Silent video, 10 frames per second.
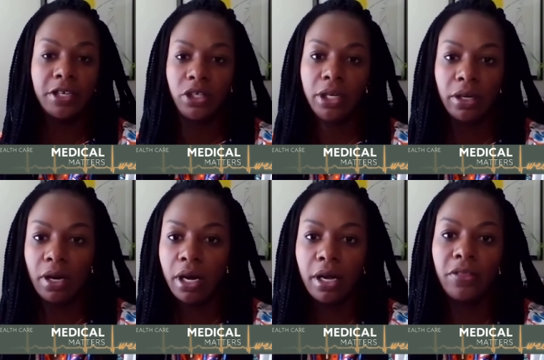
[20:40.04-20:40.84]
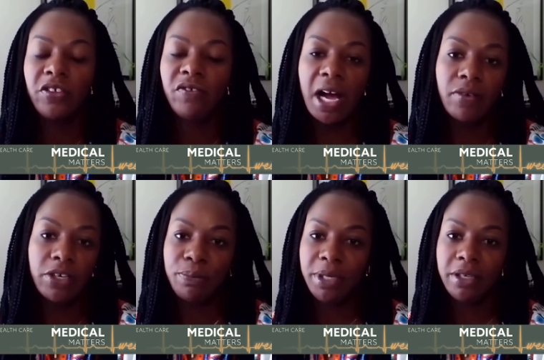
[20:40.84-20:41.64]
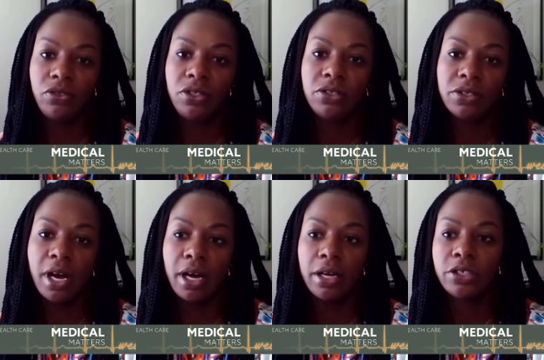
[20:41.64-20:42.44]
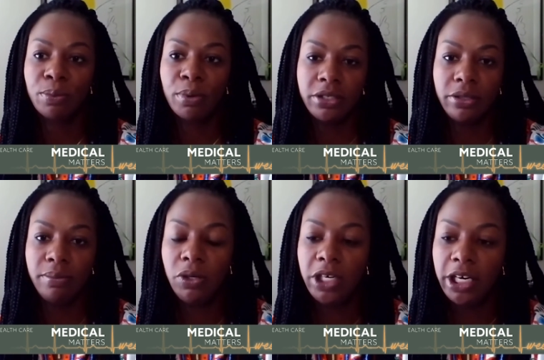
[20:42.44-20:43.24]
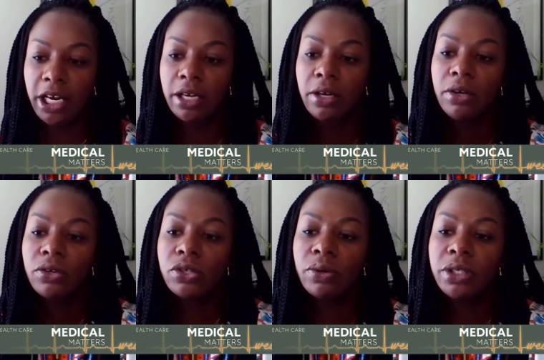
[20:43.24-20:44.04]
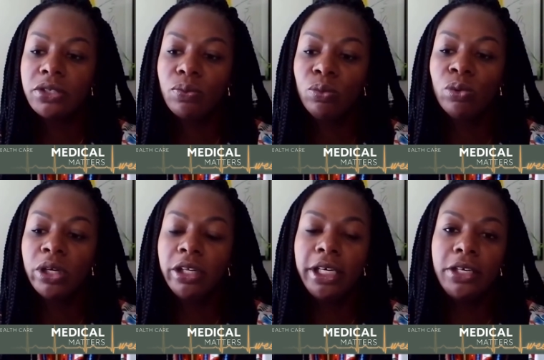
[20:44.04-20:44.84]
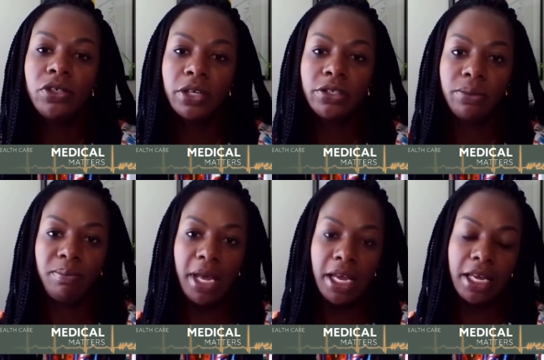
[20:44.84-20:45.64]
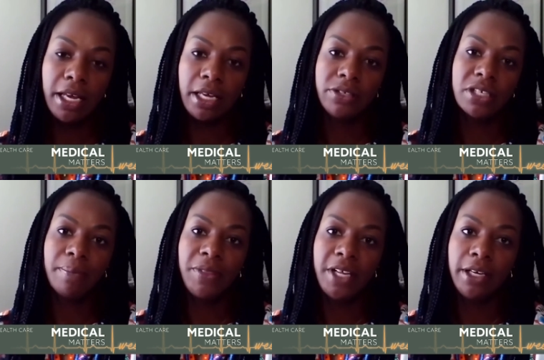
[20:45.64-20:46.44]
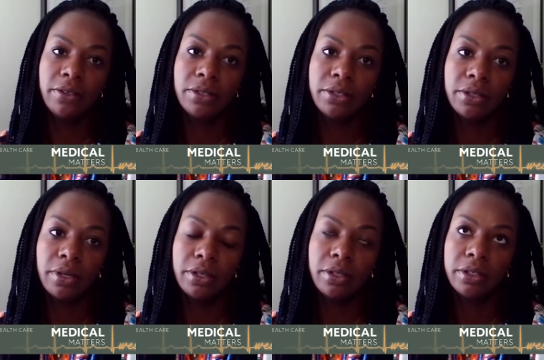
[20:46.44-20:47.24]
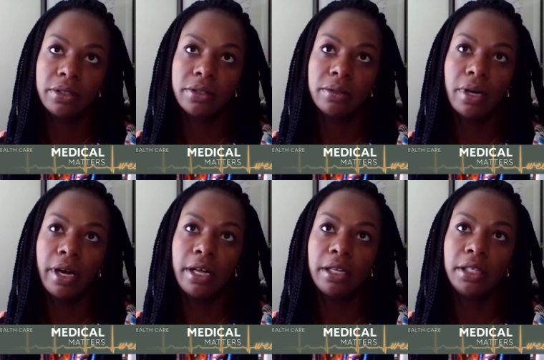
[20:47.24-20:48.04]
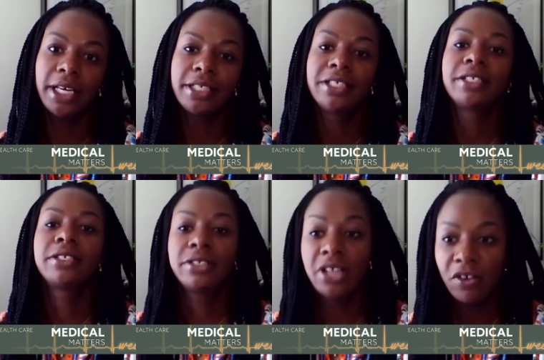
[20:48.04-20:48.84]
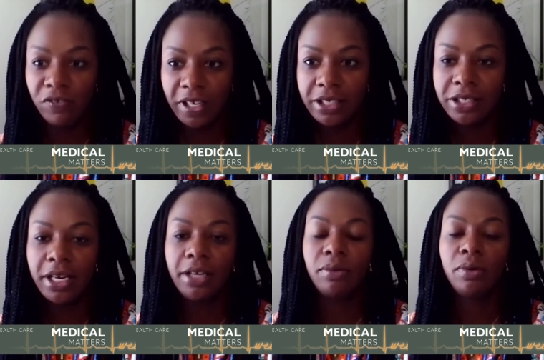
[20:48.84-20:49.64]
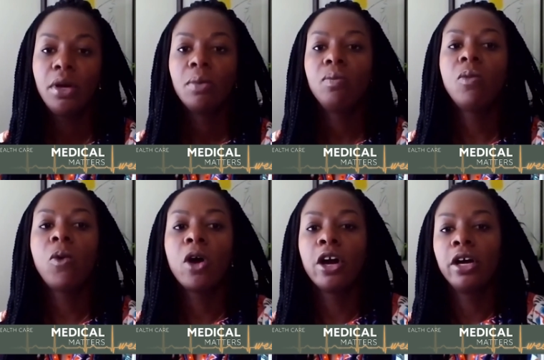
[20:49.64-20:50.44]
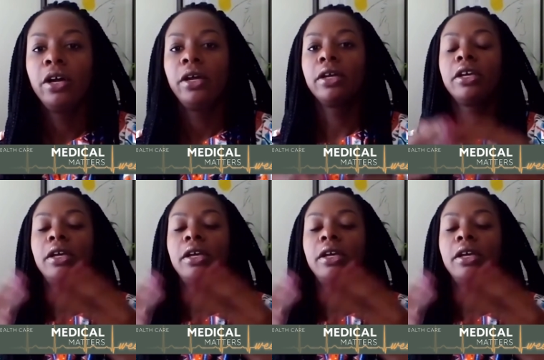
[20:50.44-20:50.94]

catching uh, the virus because she's got suppressed immunity. So it's really just making some things uh, less selfless and more